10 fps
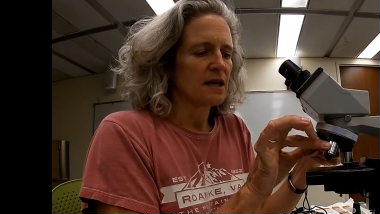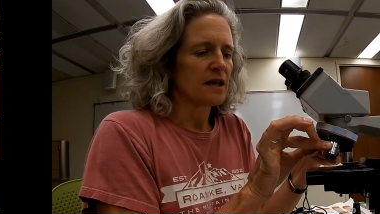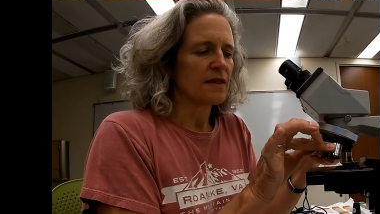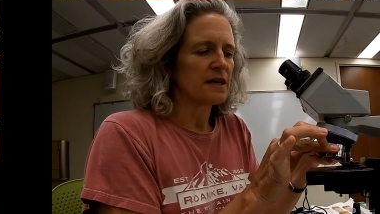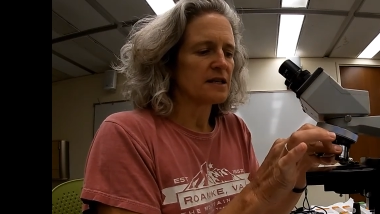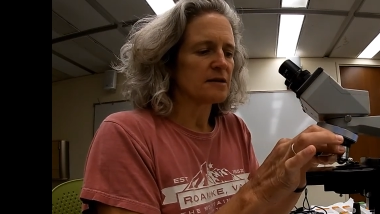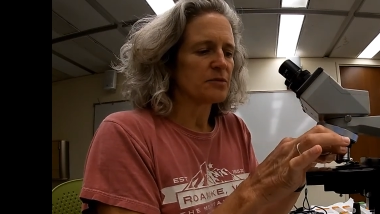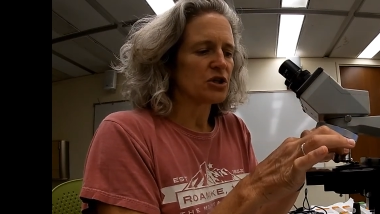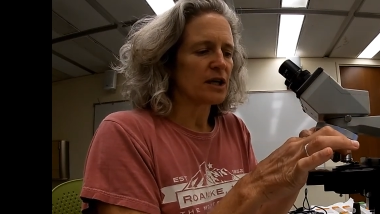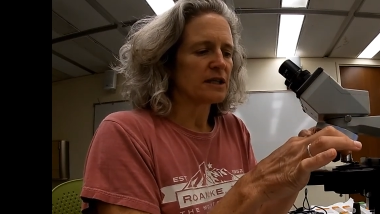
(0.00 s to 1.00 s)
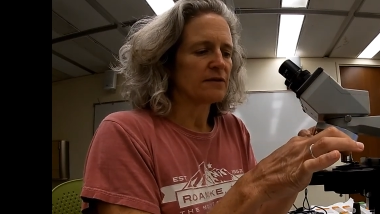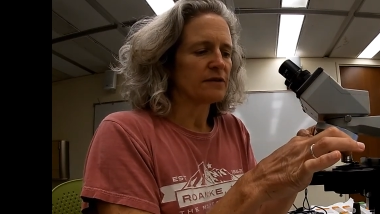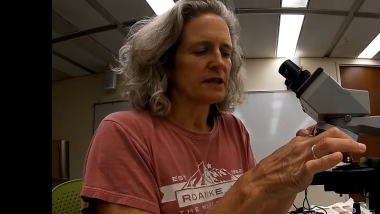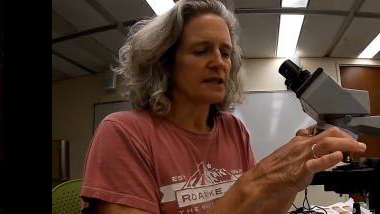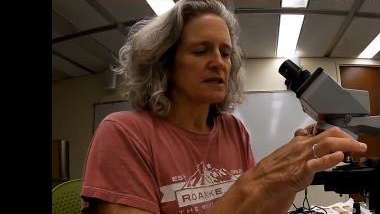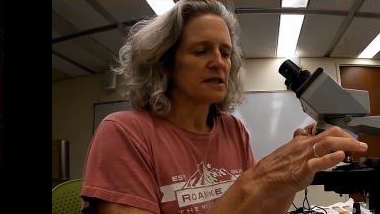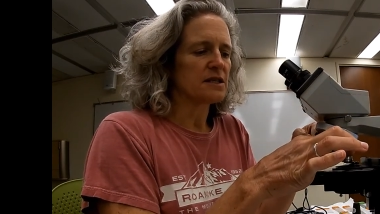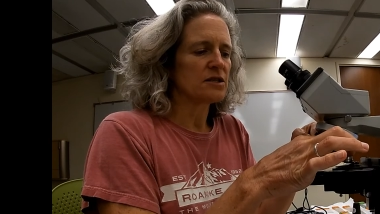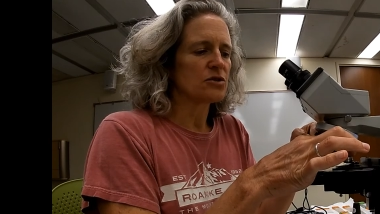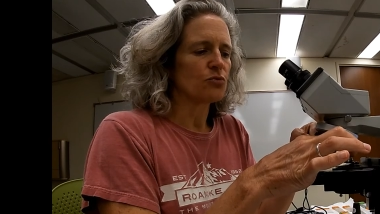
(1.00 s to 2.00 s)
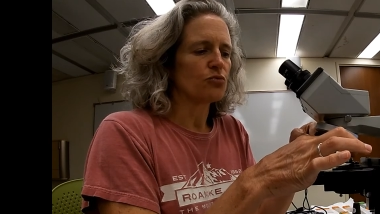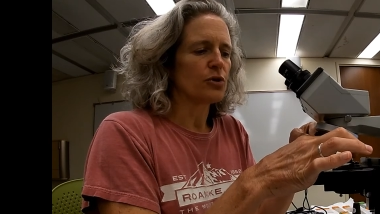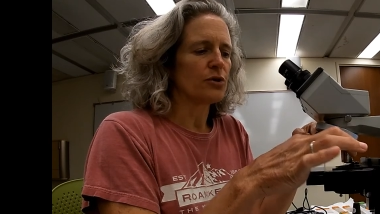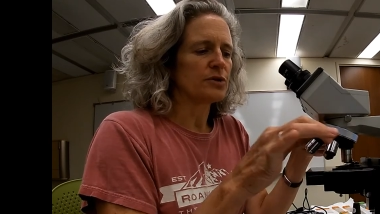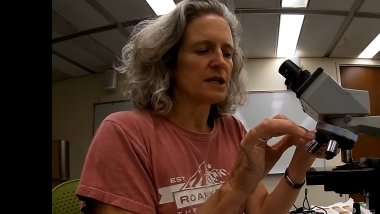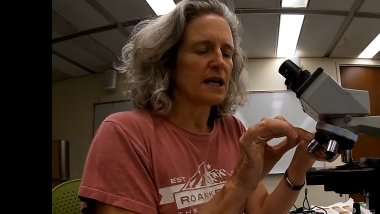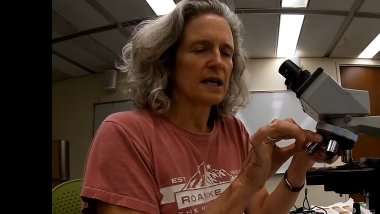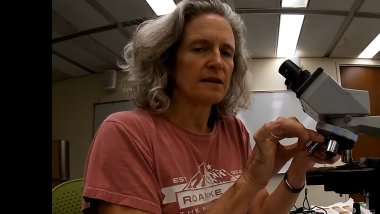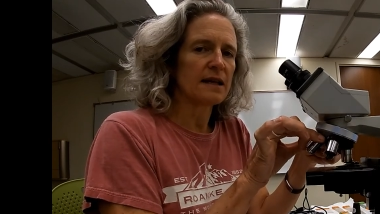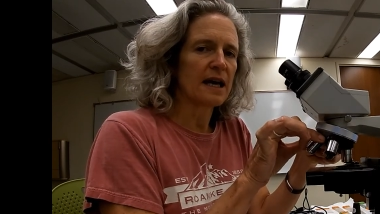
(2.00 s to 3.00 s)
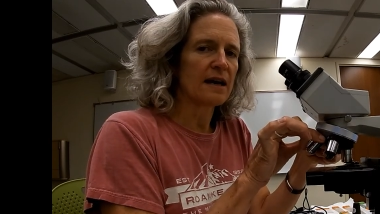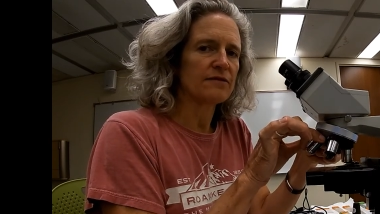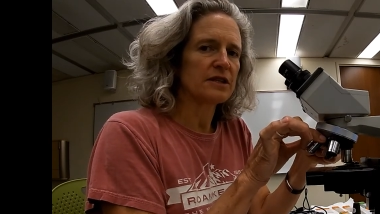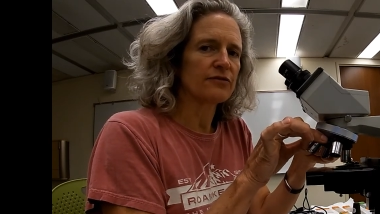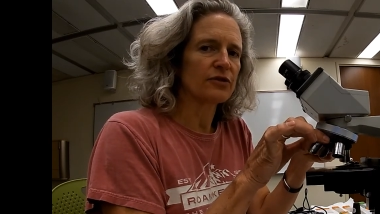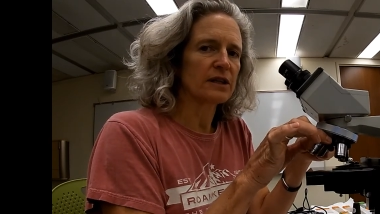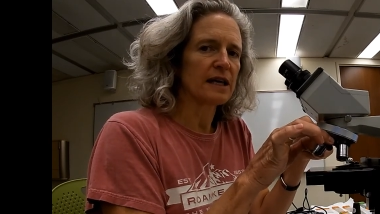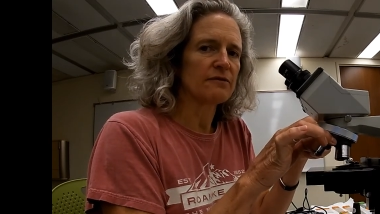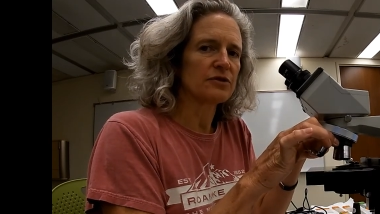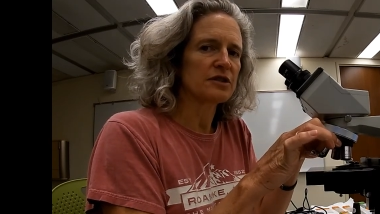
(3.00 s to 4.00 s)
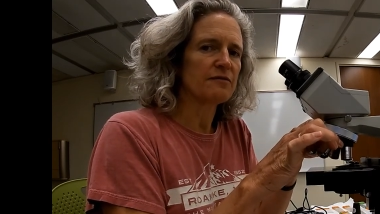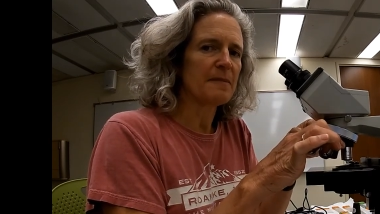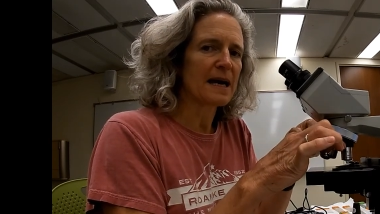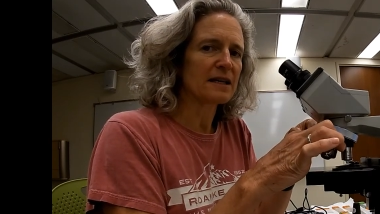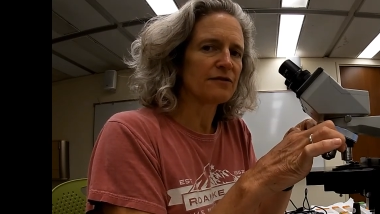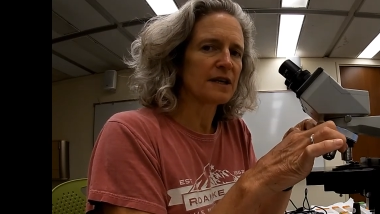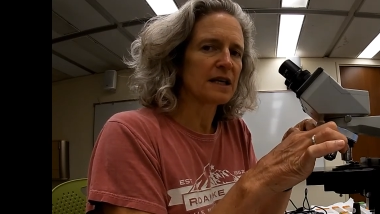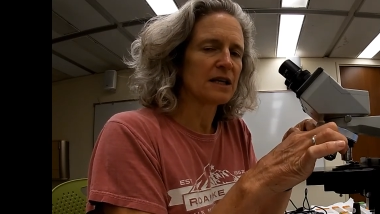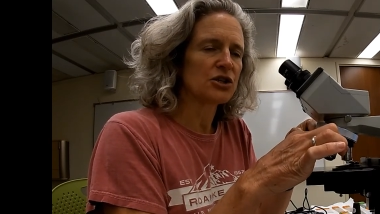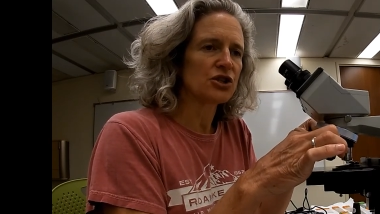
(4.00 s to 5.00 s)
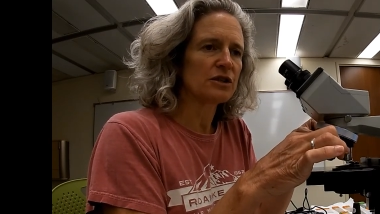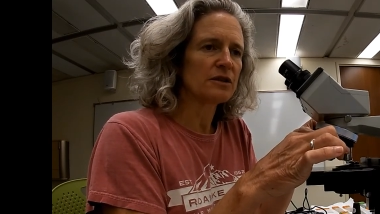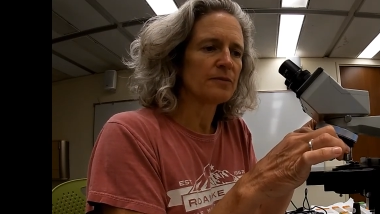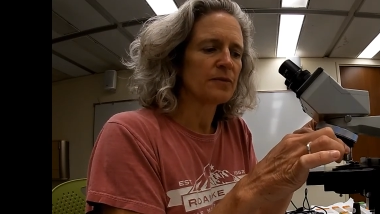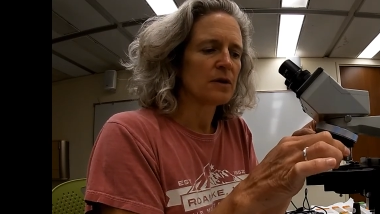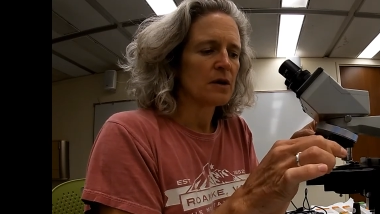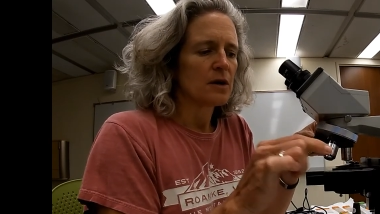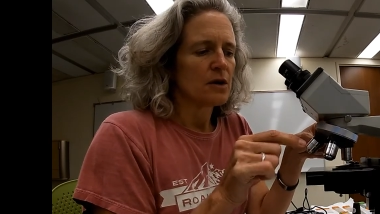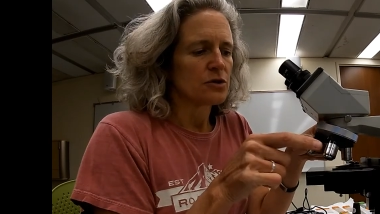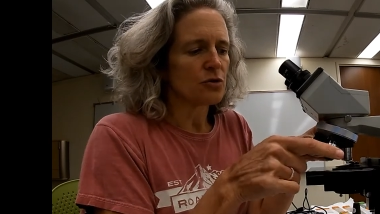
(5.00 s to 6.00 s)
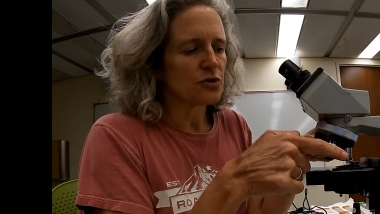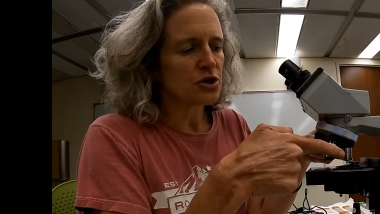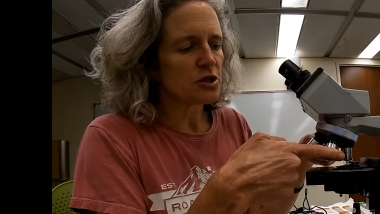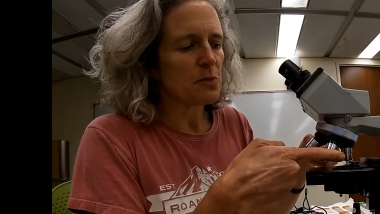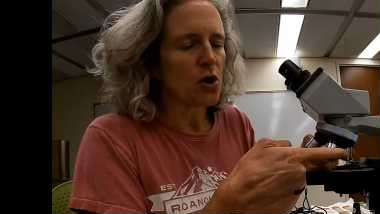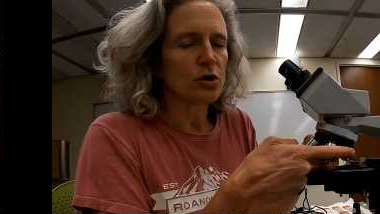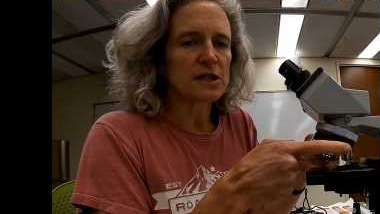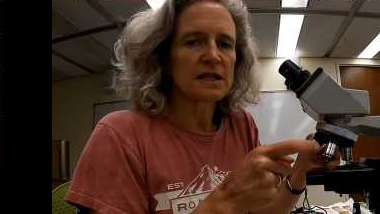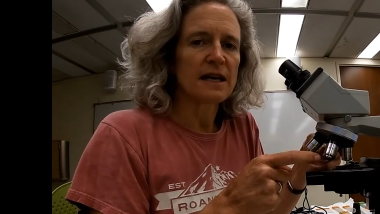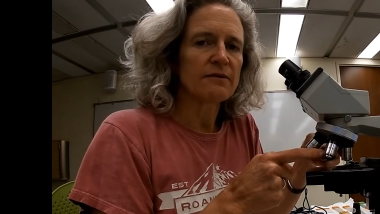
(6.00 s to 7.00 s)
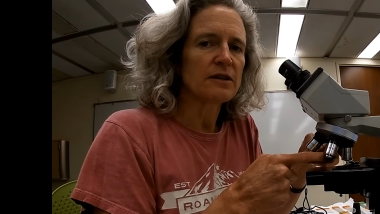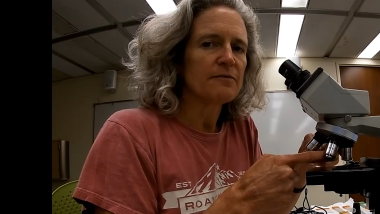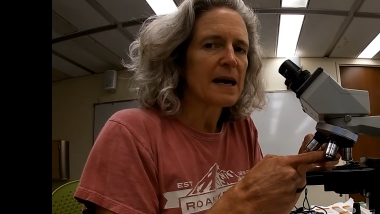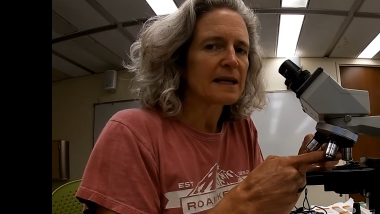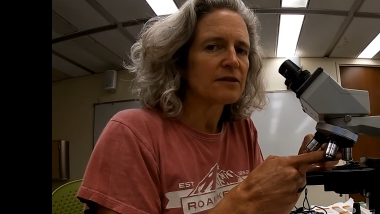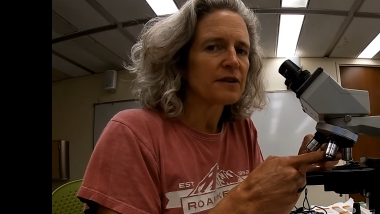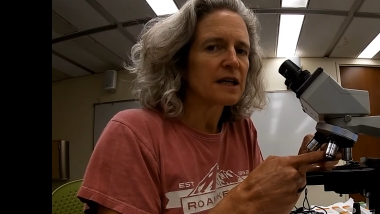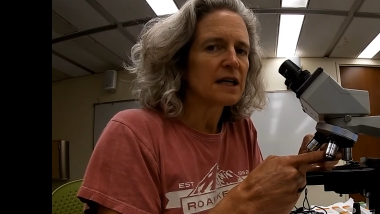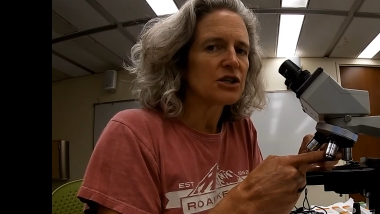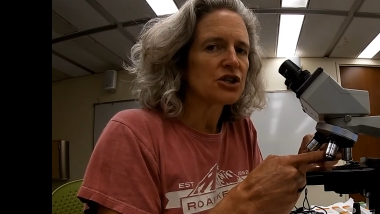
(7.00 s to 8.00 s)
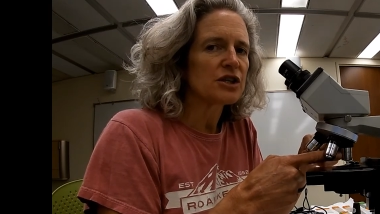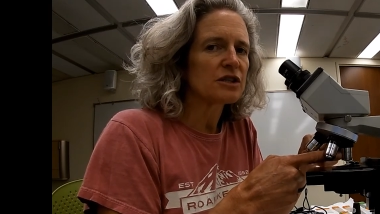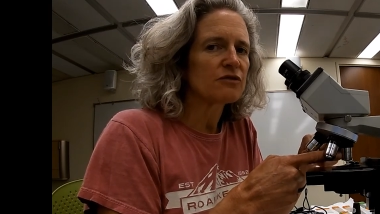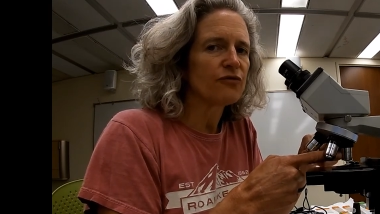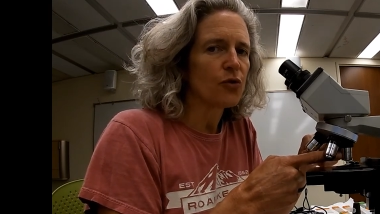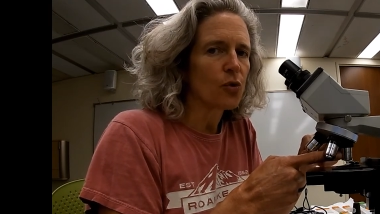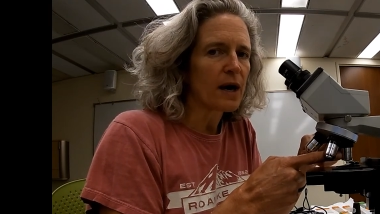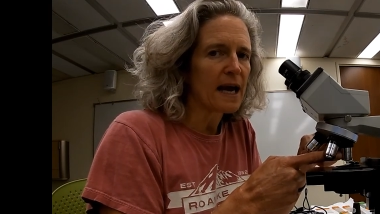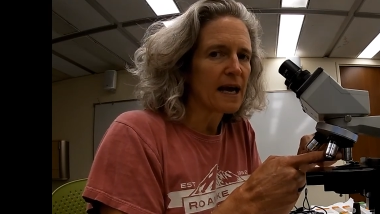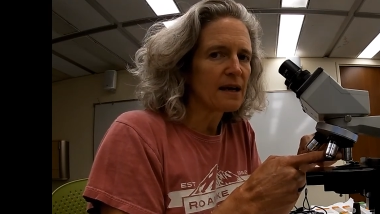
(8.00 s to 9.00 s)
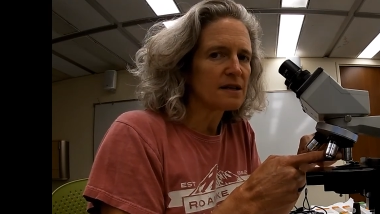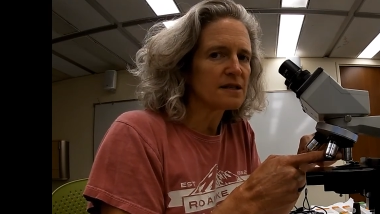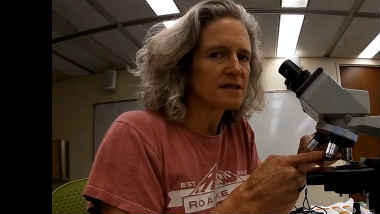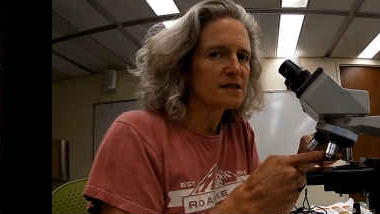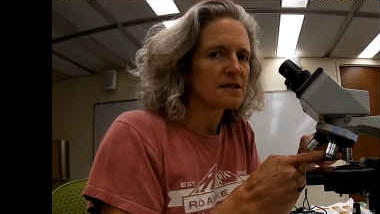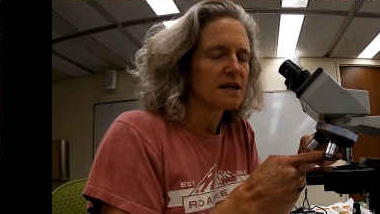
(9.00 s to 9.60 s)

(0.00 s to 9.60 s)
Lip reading: These objective lenses rotate. They have different levels of magnification. So the smallest level of magnification is 4x.